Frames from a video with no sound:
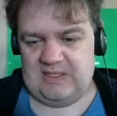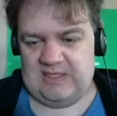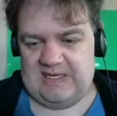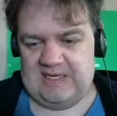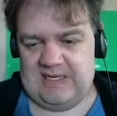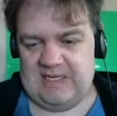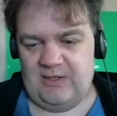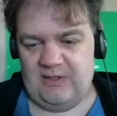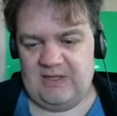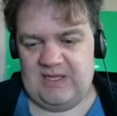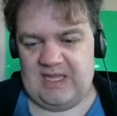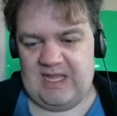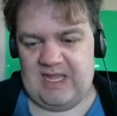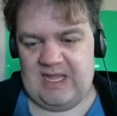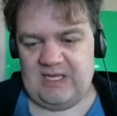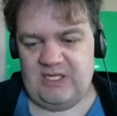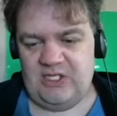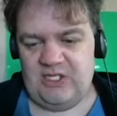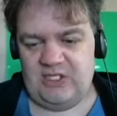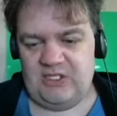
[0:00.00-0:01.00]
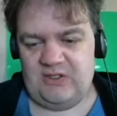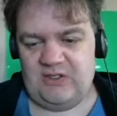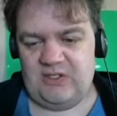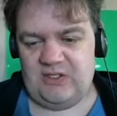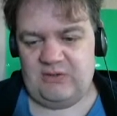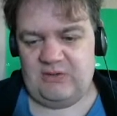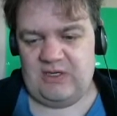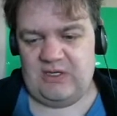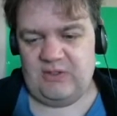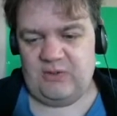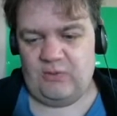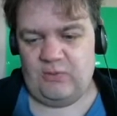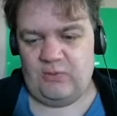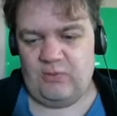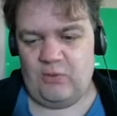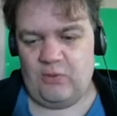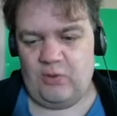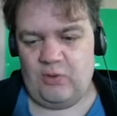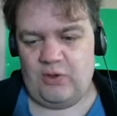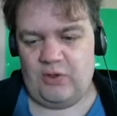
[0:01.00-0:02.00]
clicking on the edges of the screen to
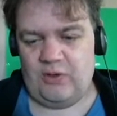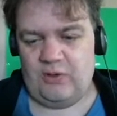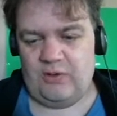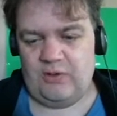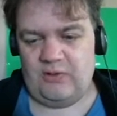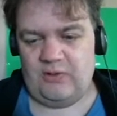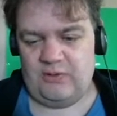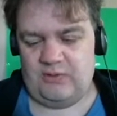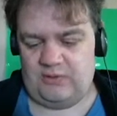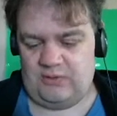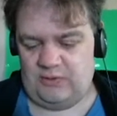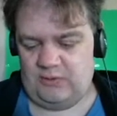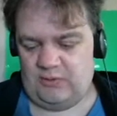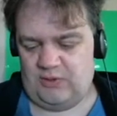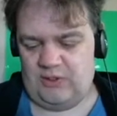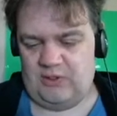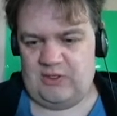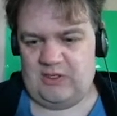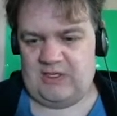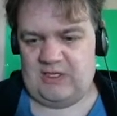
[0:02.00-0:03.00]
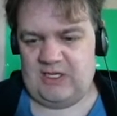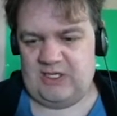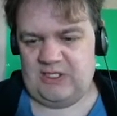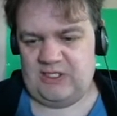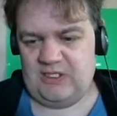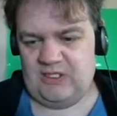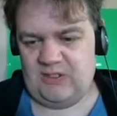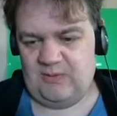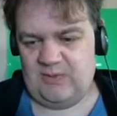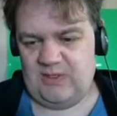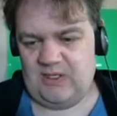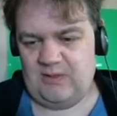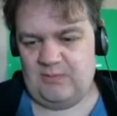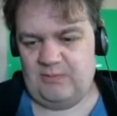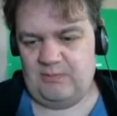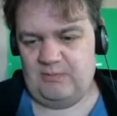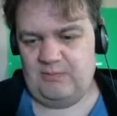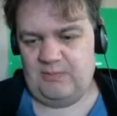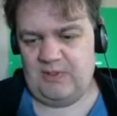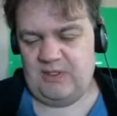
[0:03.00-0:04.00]
walk to a new location can be a
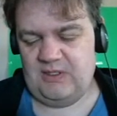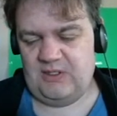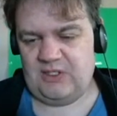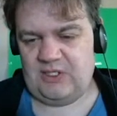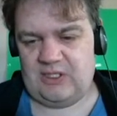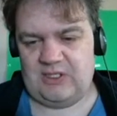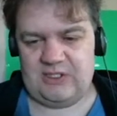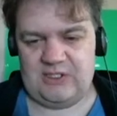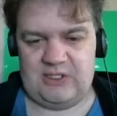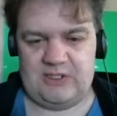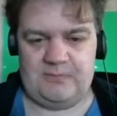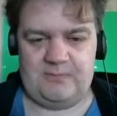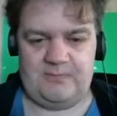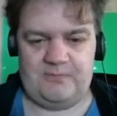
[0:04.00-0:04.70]
bit challenging.